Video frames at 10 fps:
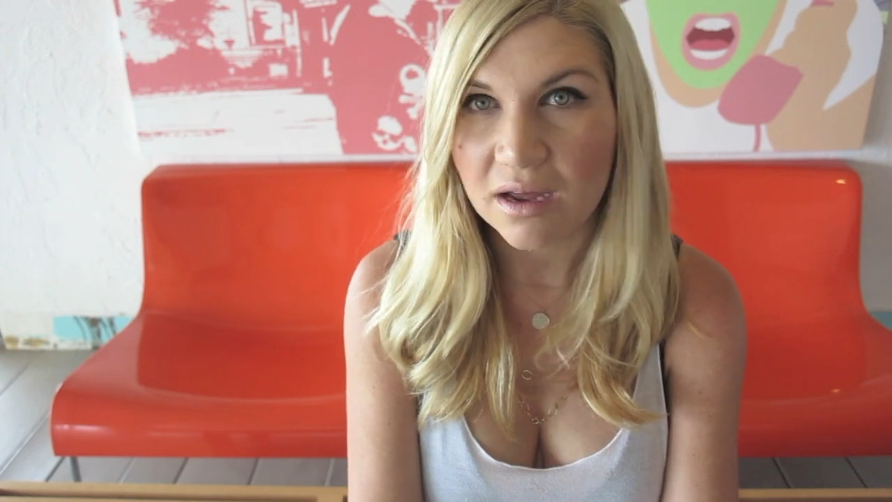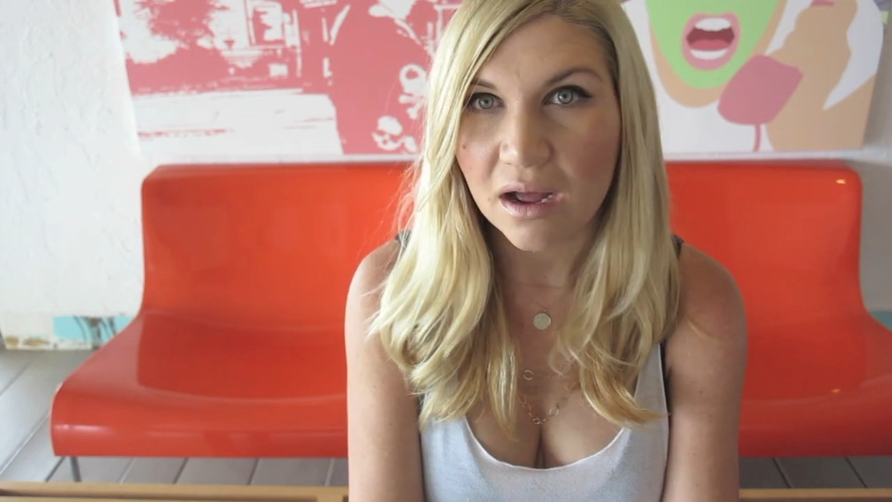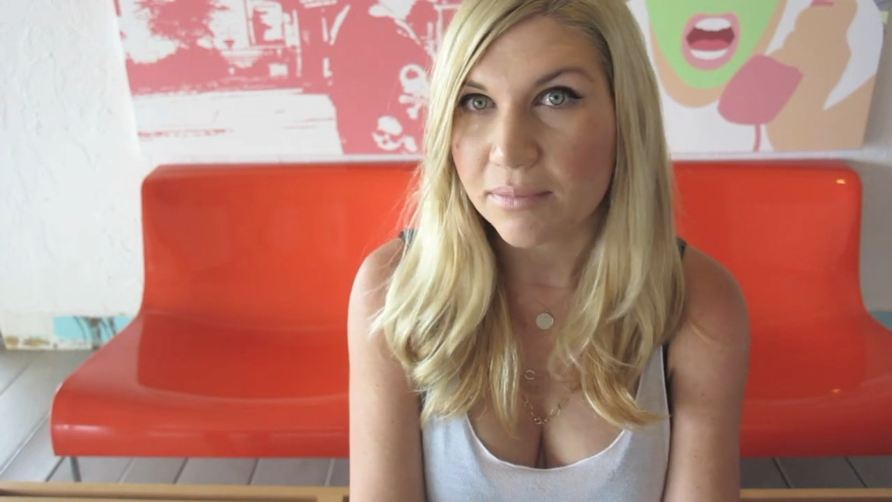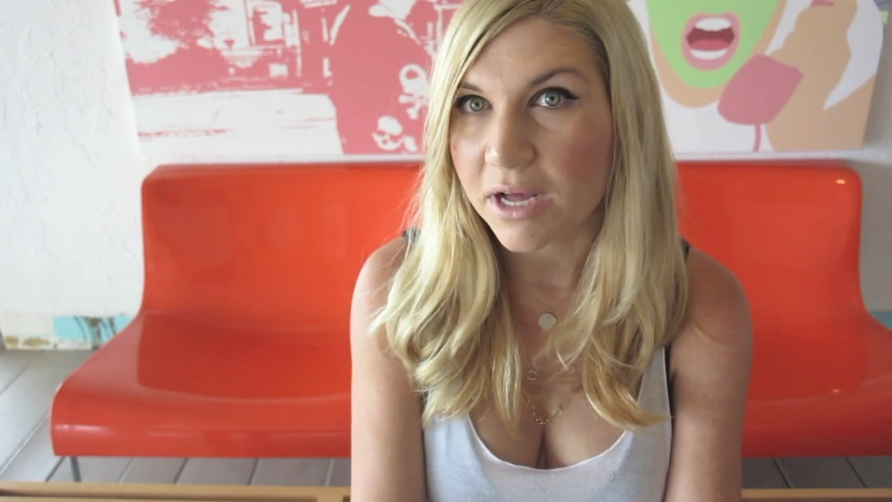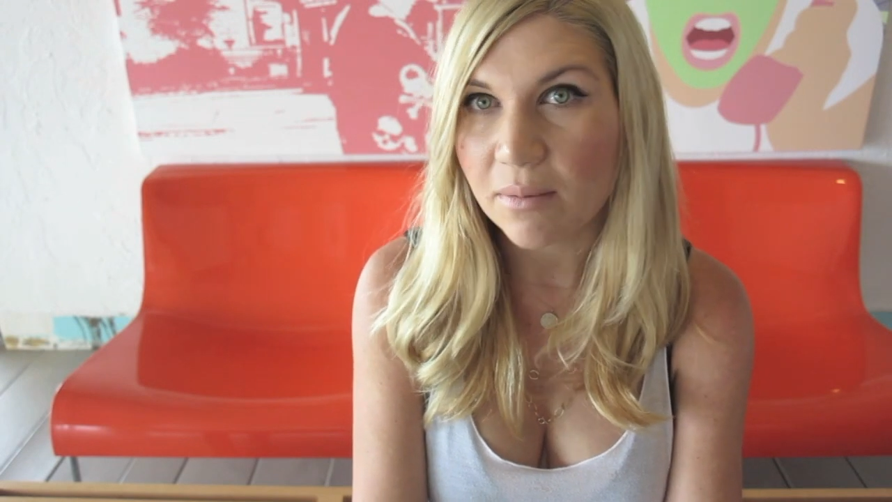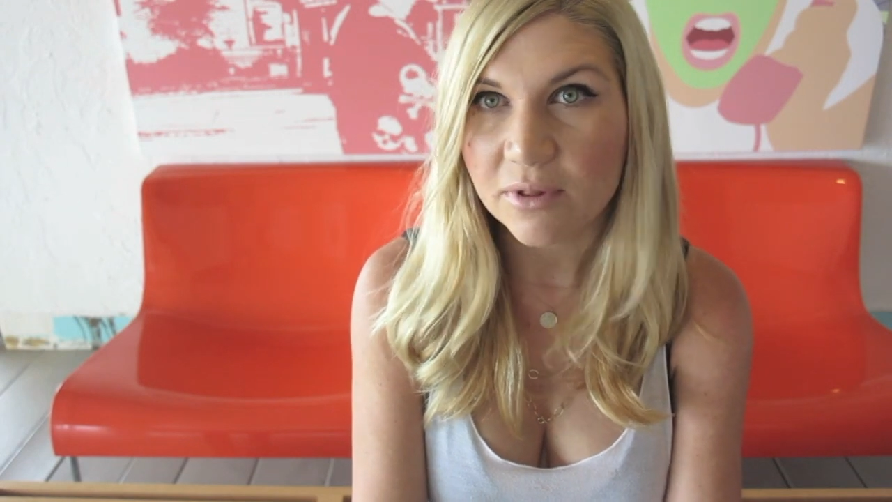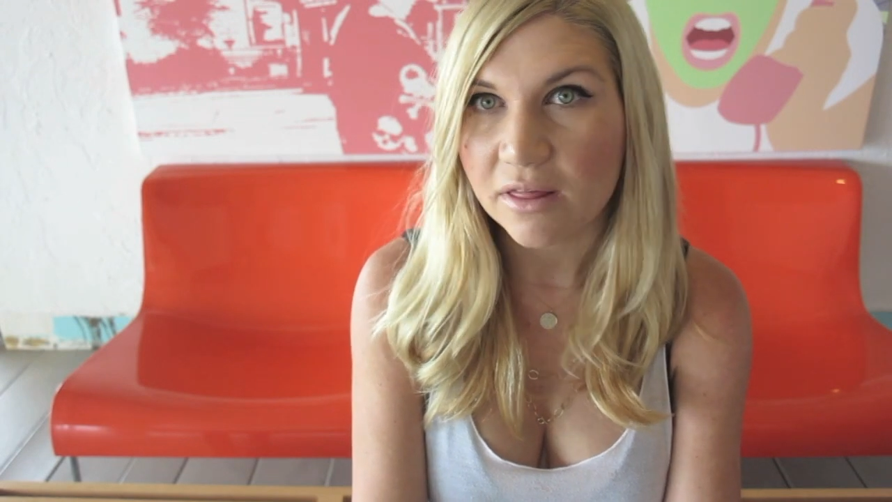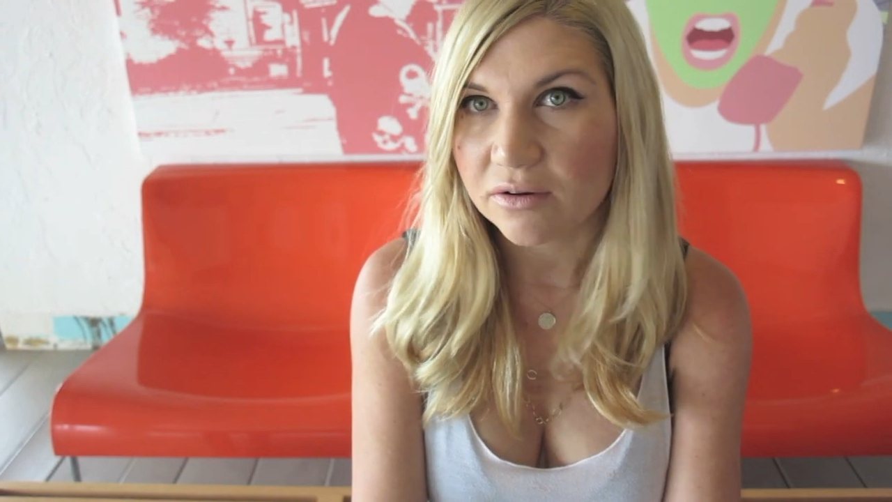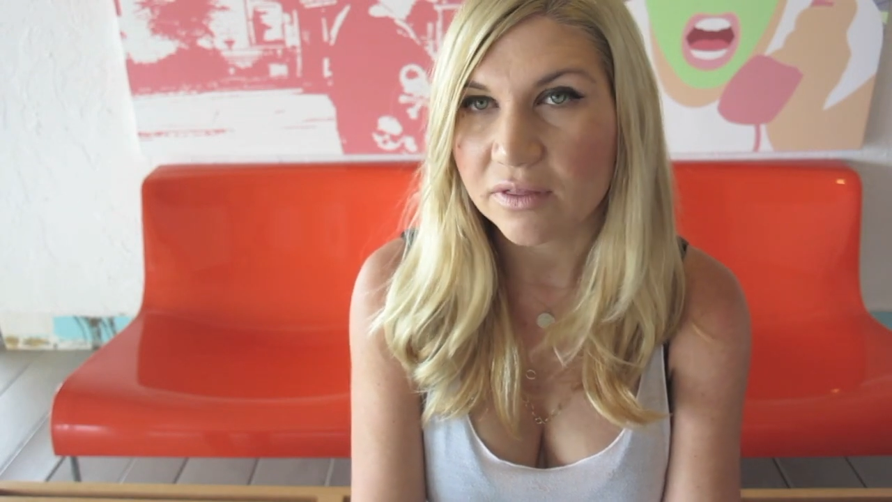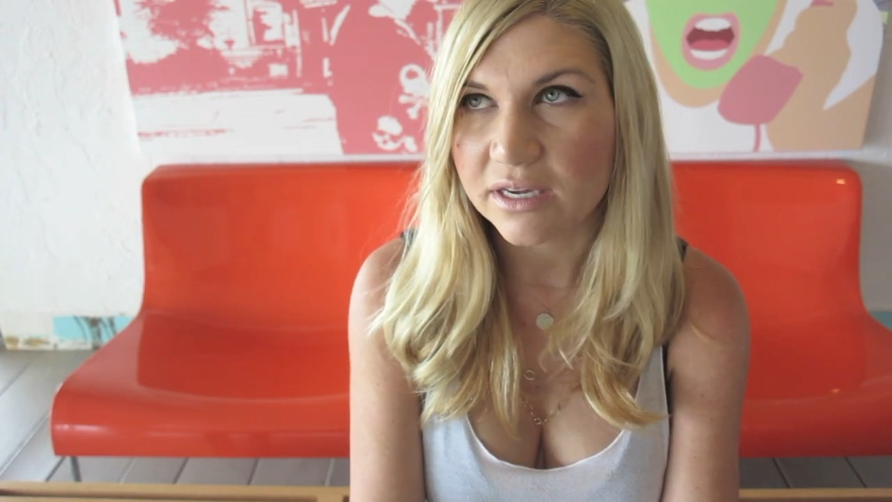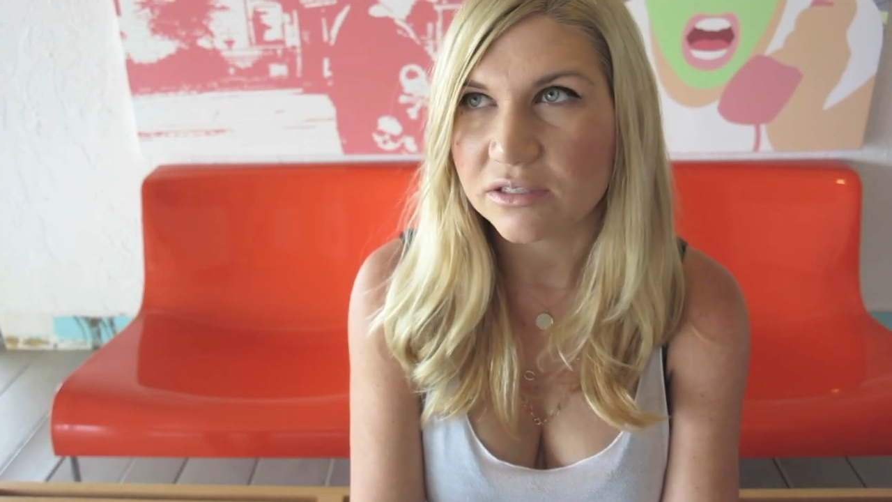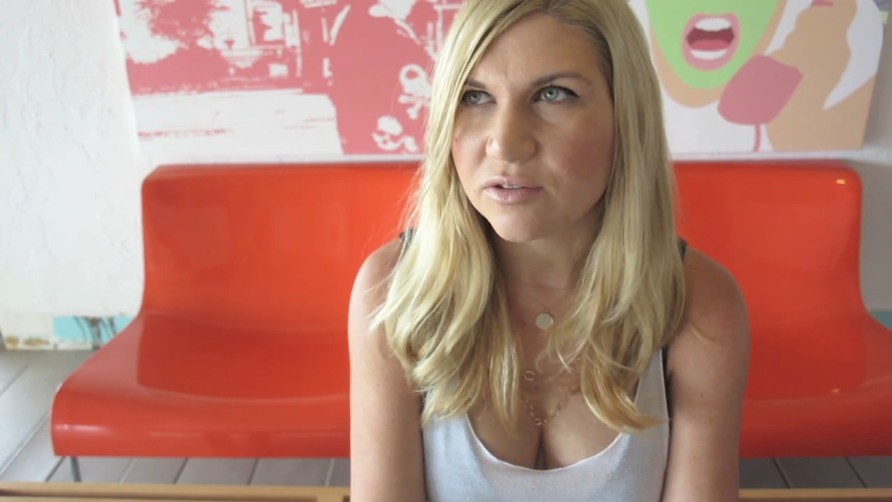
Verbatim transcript: a couple other things.